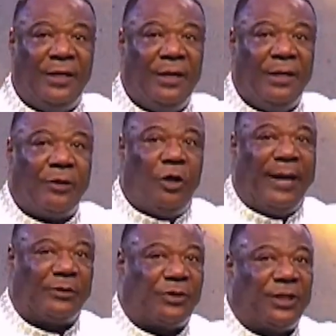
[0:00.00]
Go back to
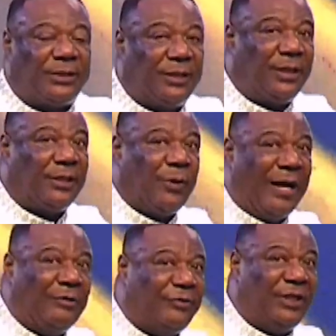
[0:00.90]
66. We are not
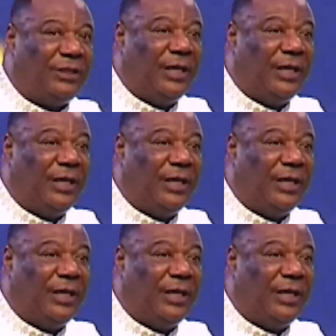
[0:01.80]
finished yet.